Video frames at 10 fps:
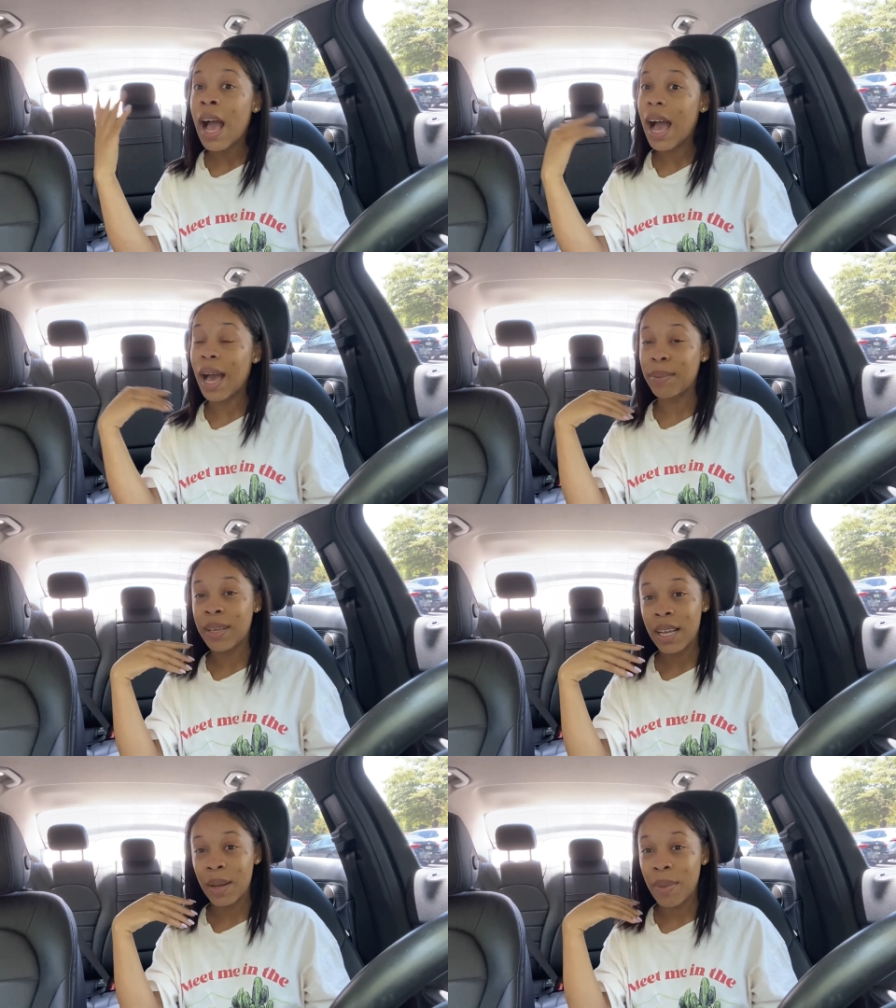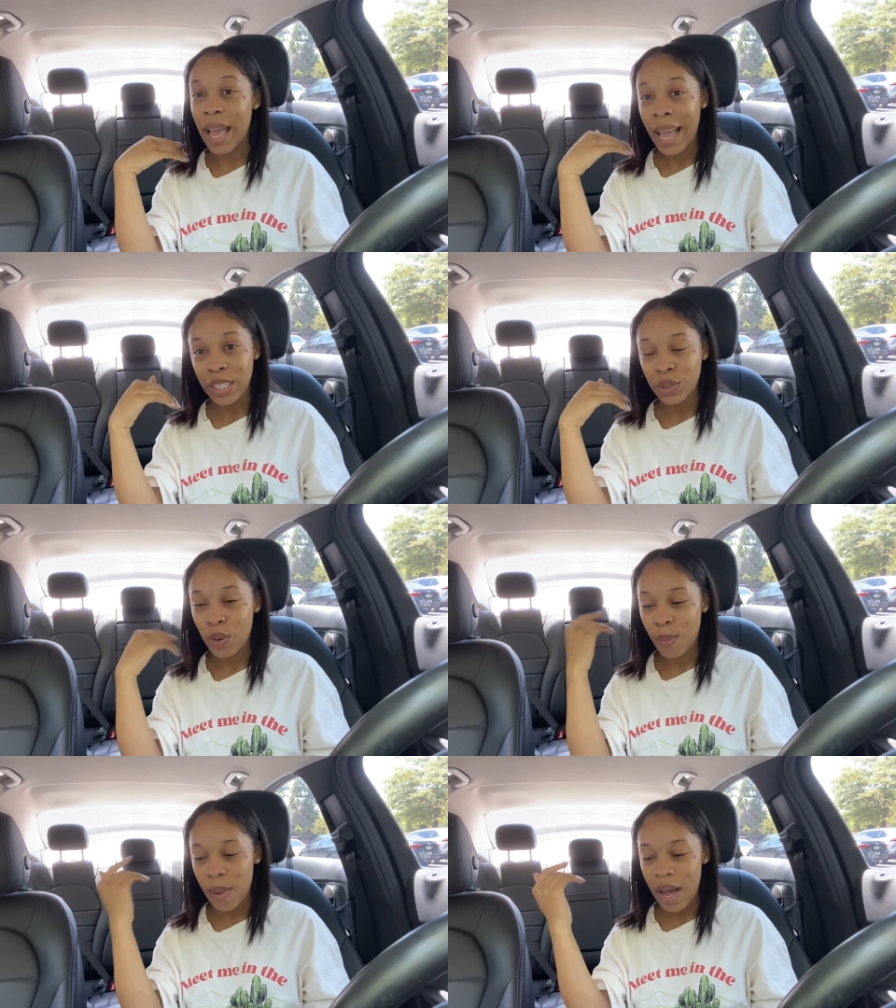I become an
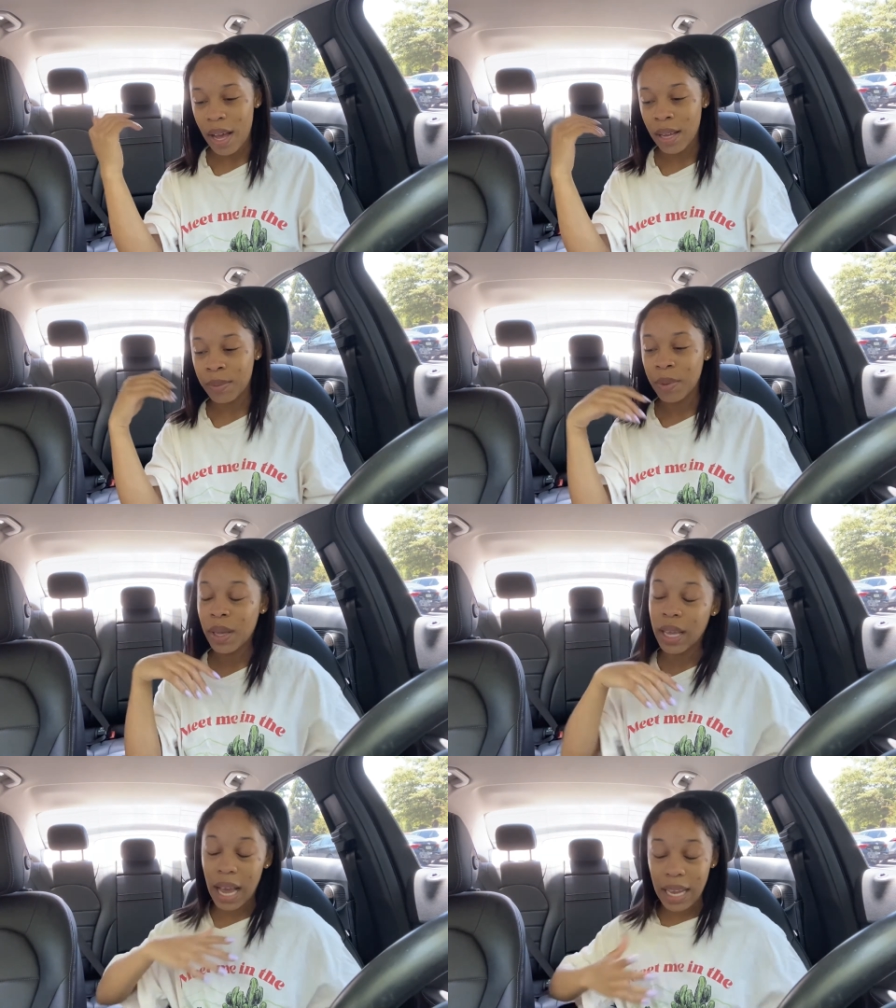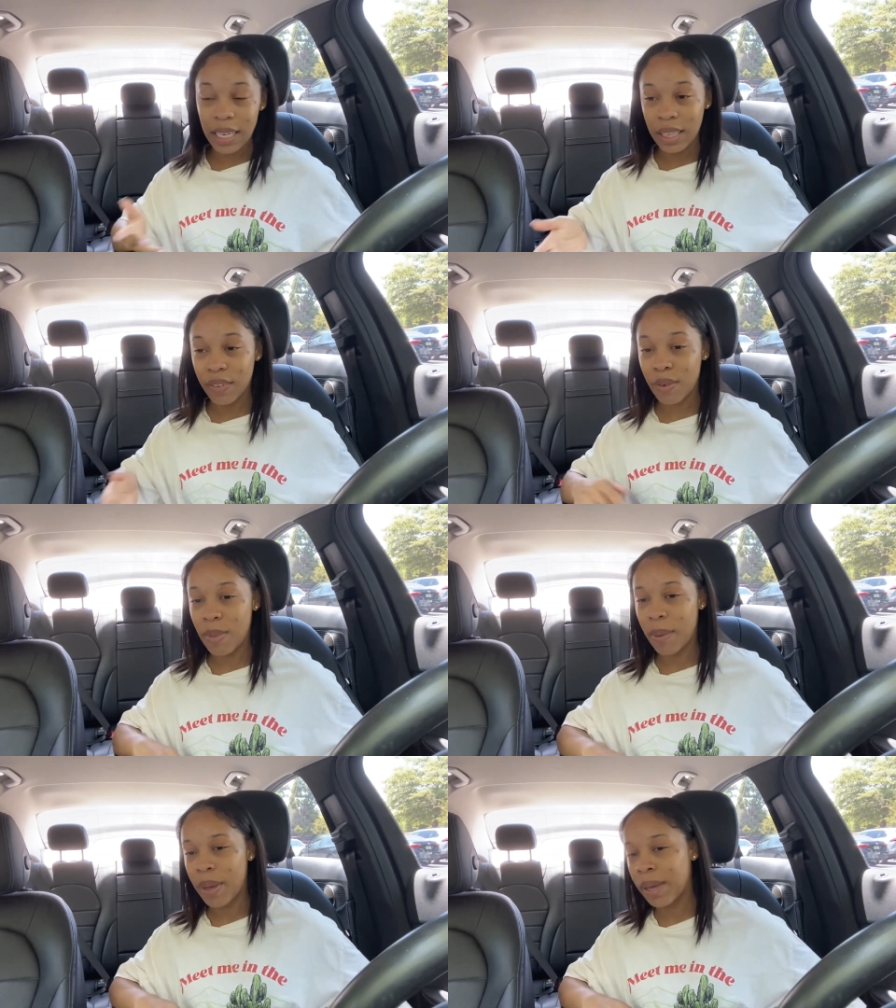actual mom. I deliver
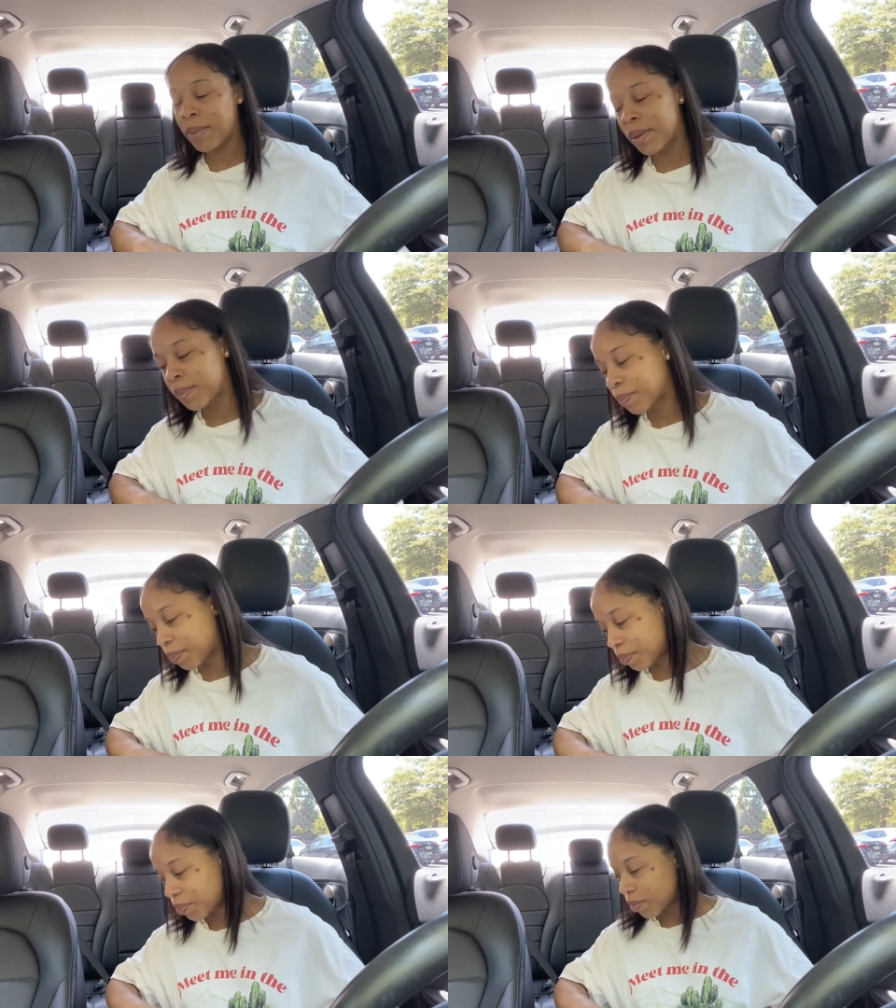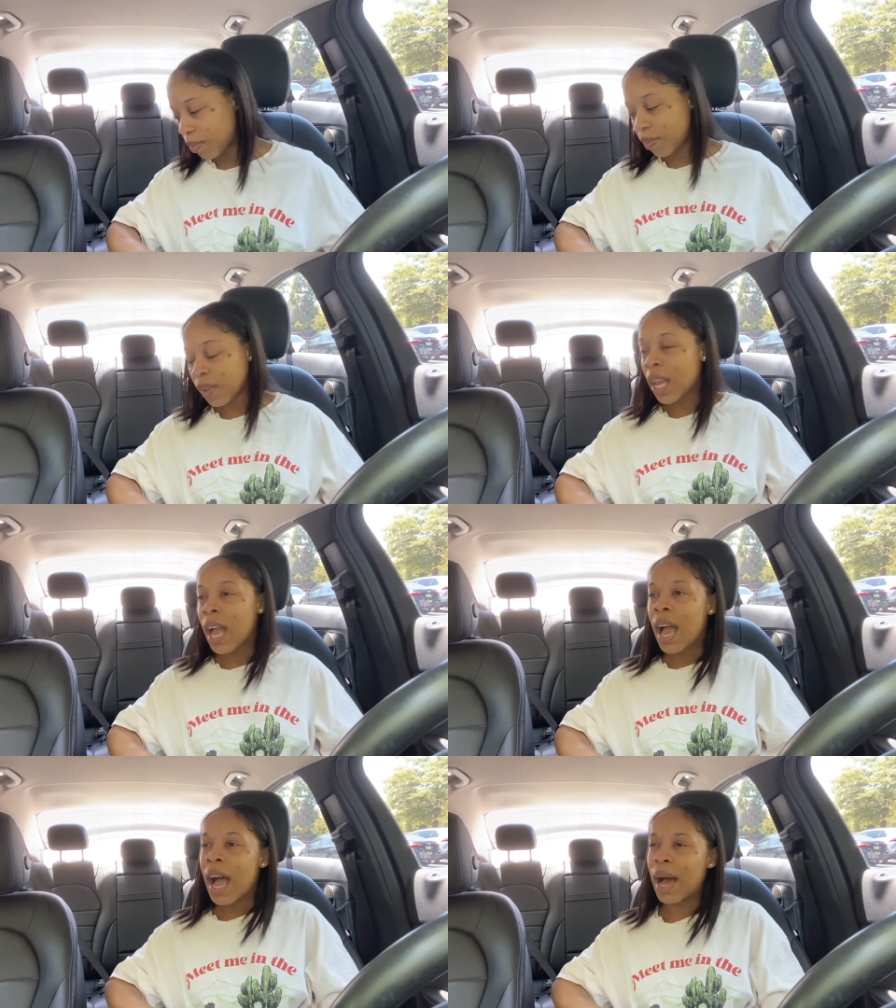my baby.
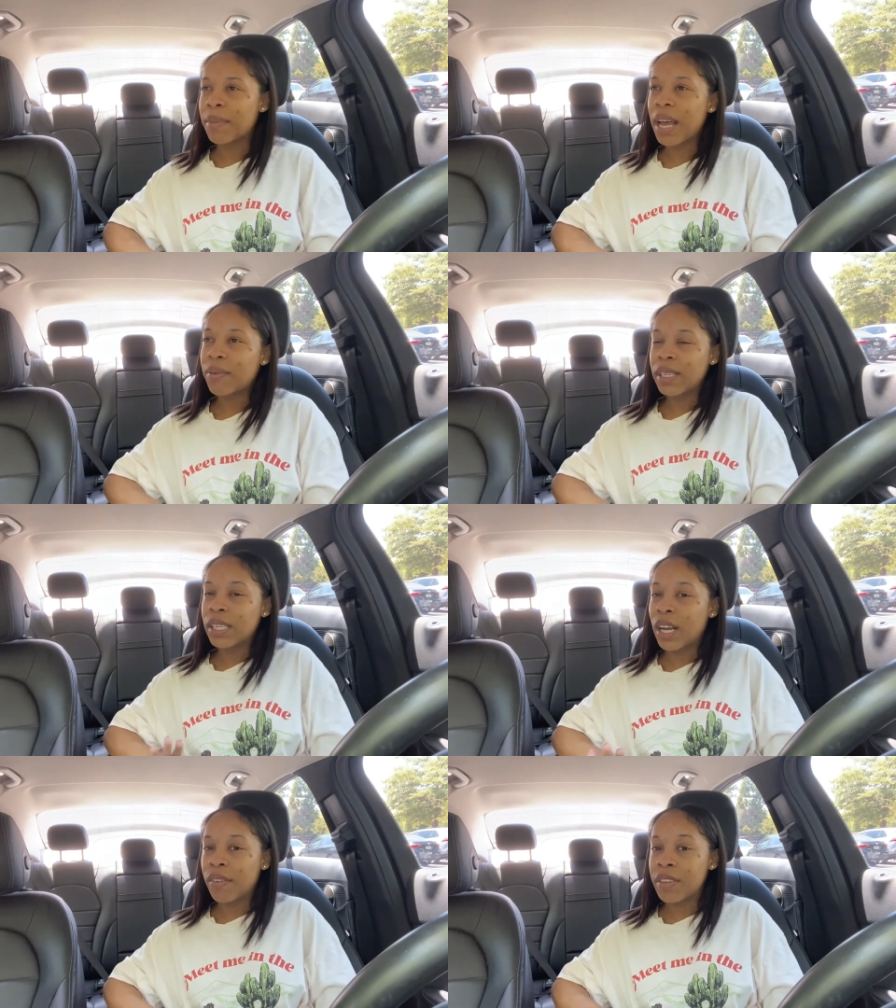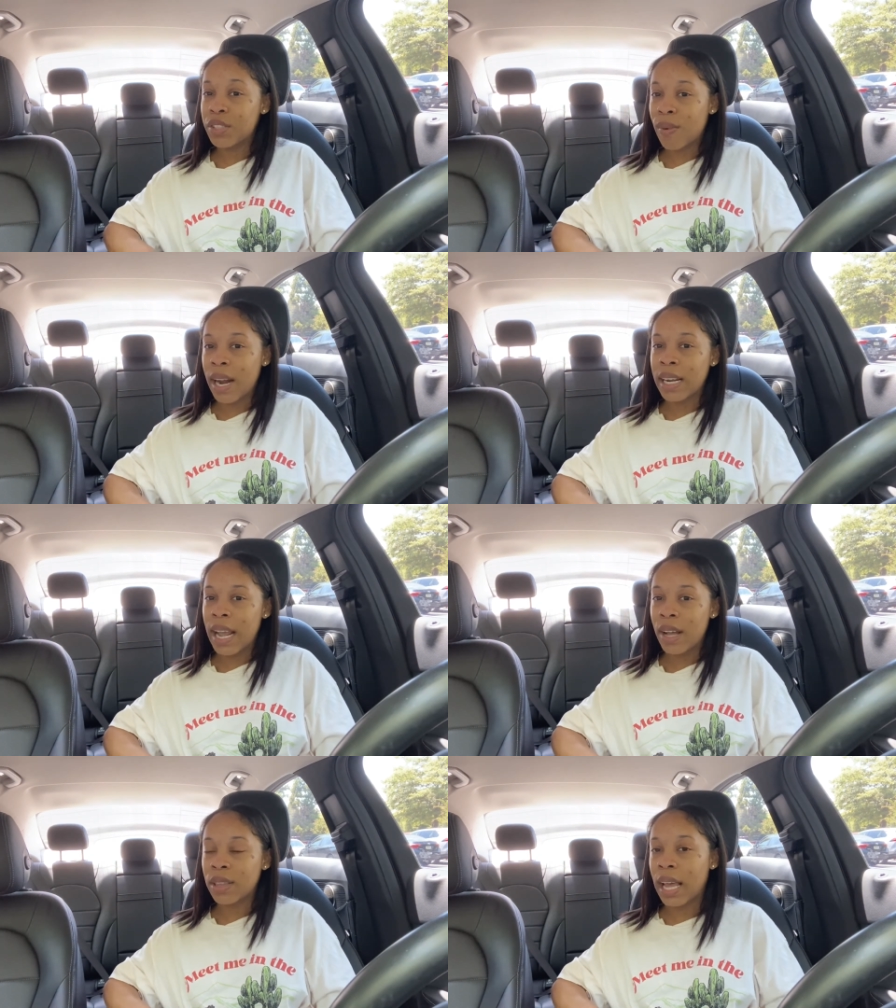I'm not really nervous right
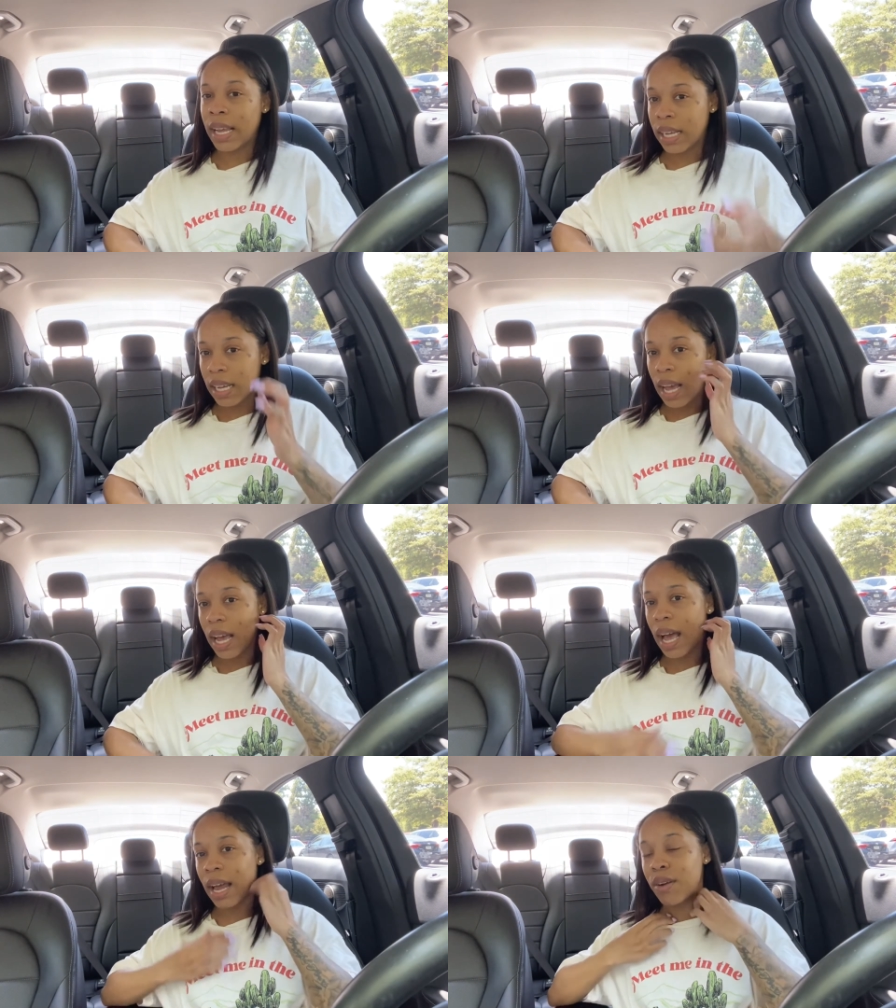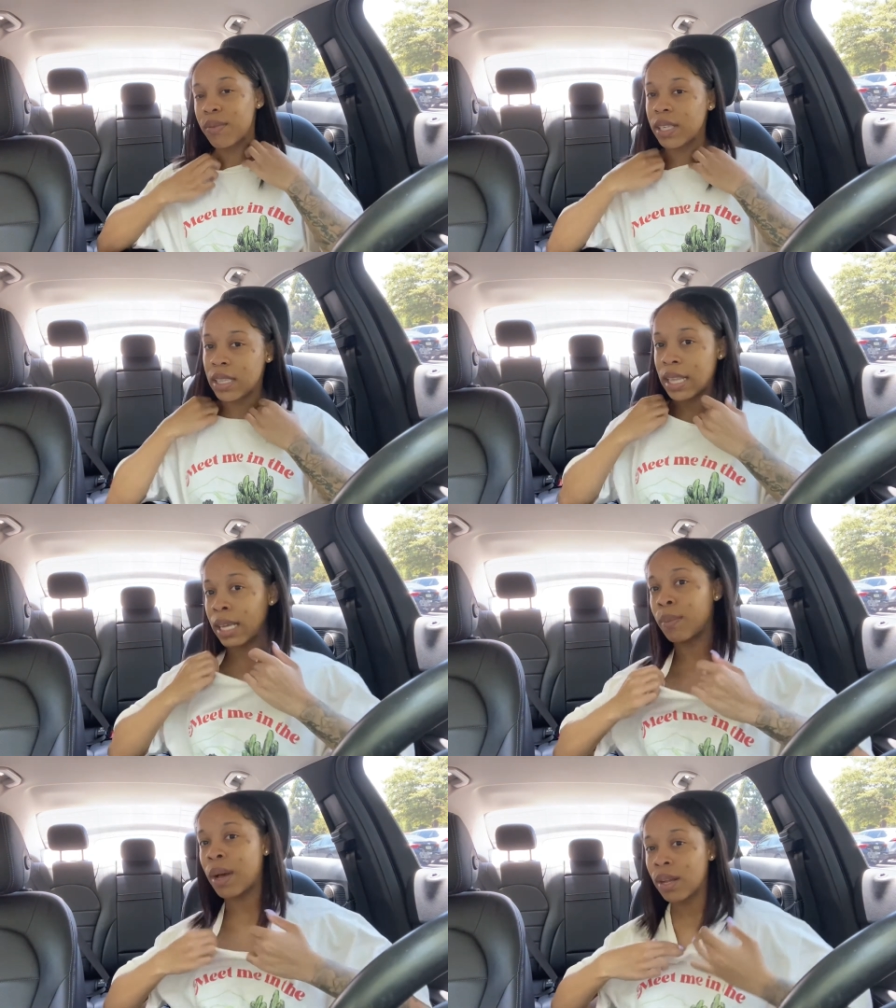now. Like, I don't really
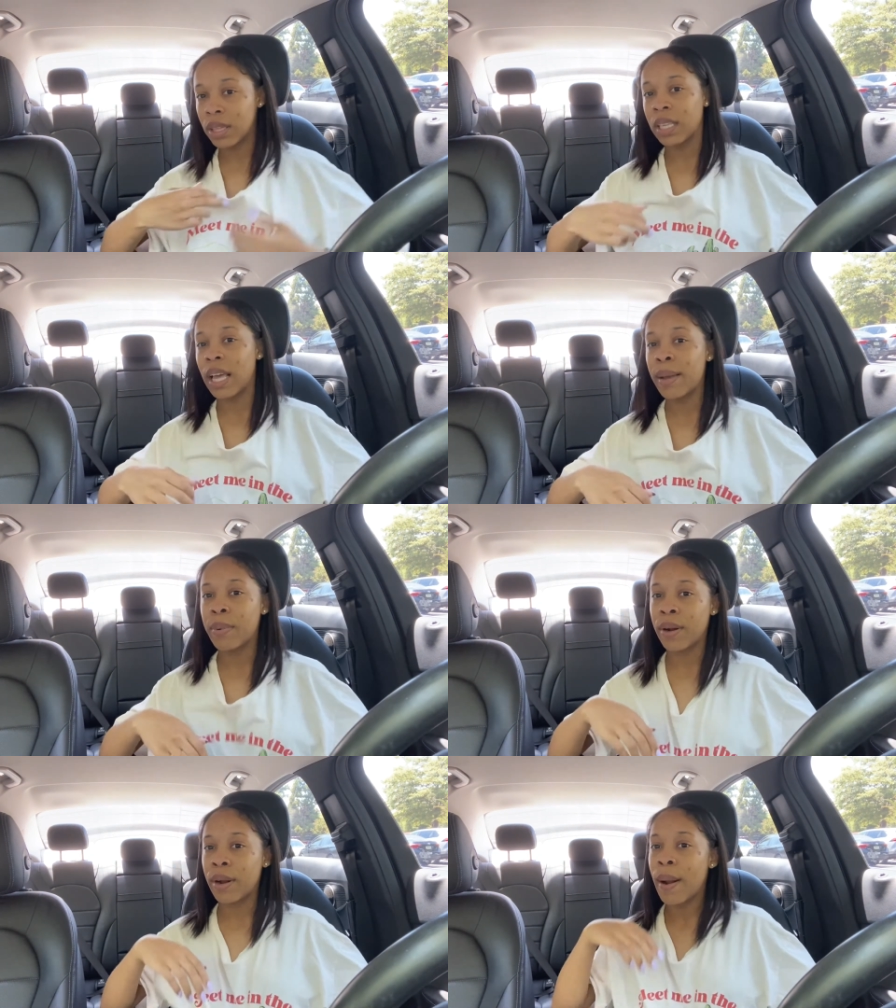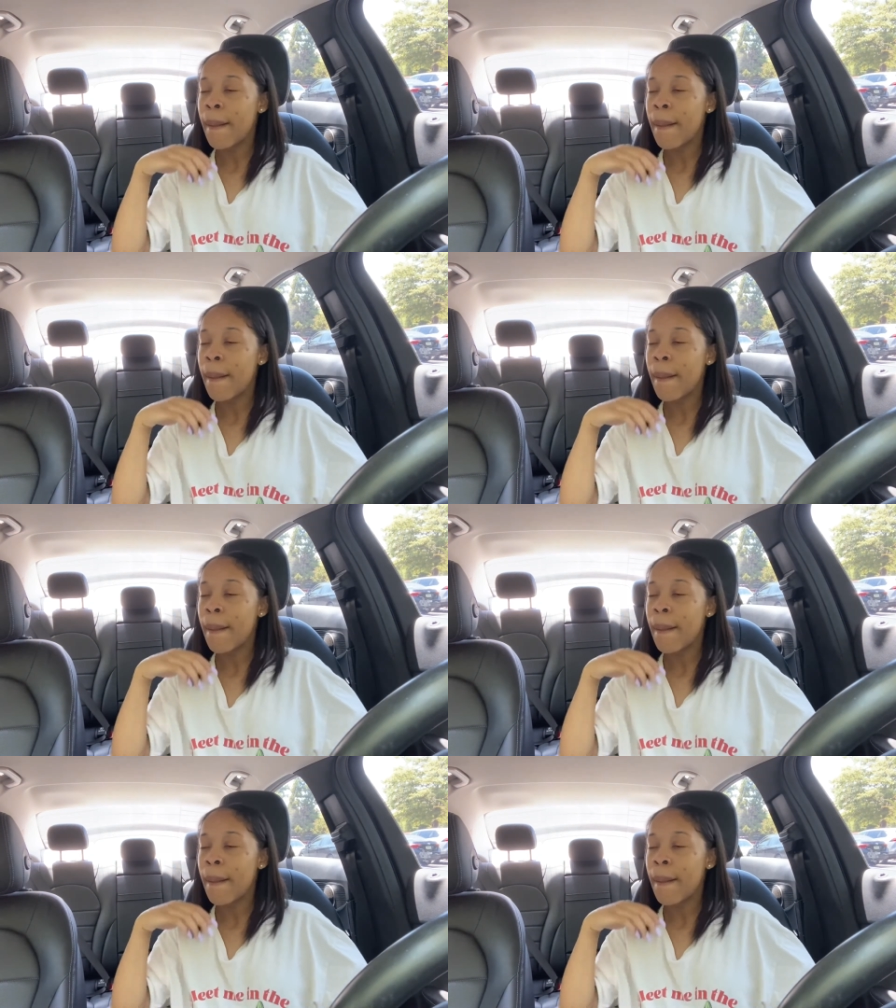think about the labor.